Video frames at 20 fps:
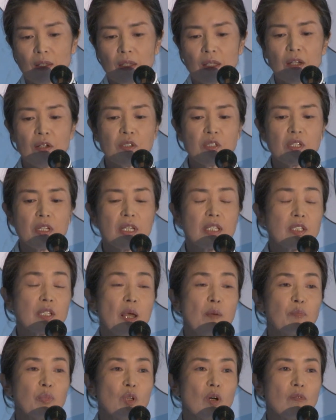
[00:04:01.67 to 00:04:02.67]
Here's an
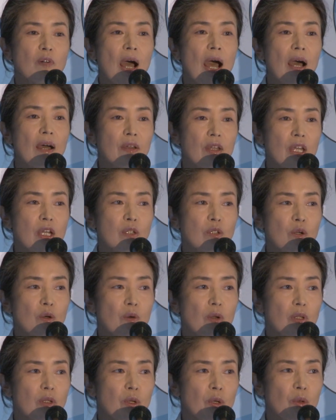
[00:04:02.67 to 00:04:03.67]
example of how
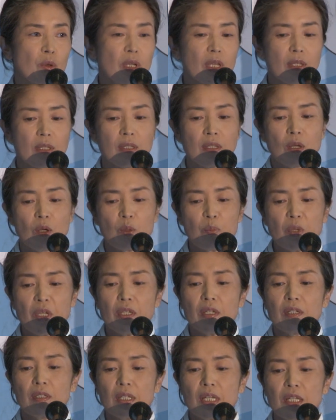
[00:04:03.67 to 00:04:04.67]
ignorant Korean
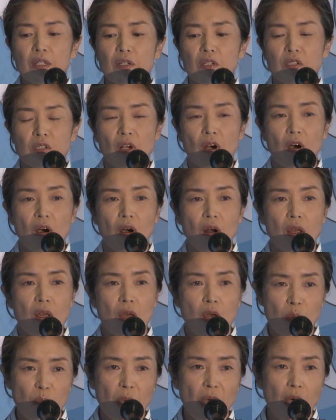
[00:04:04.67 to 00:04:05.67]
opinion leaders are
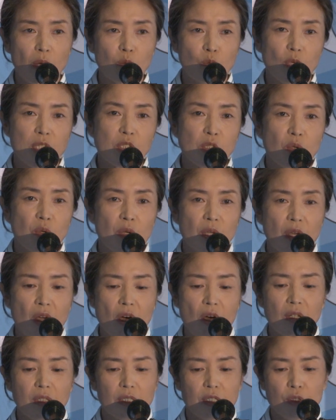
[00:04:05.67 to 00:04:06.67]
about what's going
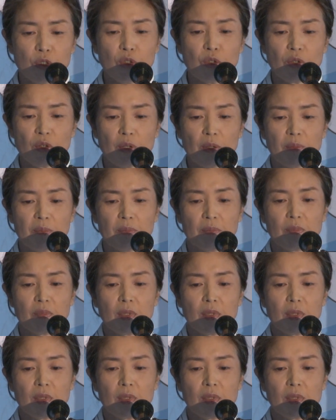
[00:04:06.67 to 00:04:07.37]
on in Europe.